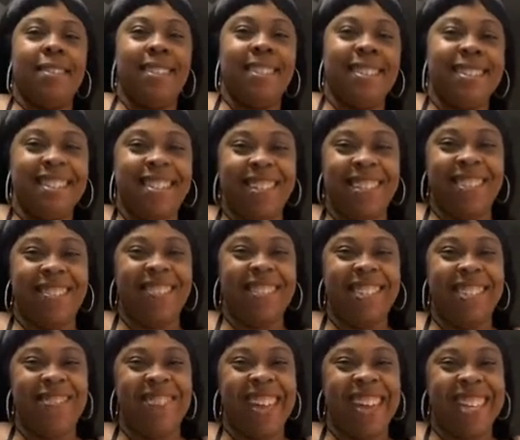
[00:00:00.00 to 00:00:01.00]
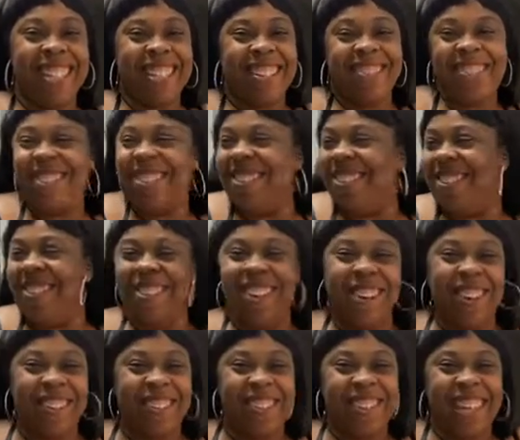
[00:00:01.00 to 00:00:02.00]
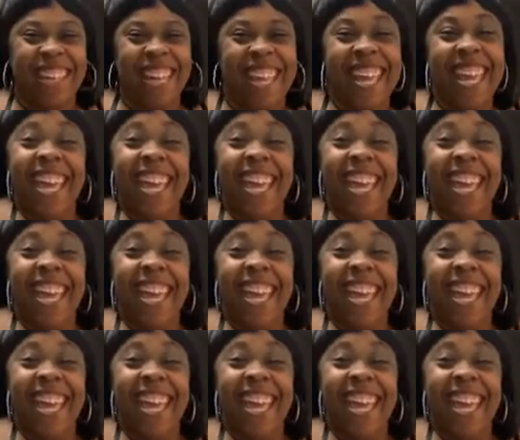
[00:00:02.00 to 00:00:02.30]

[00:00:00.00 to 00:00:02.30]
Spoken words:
she backed up too real quick.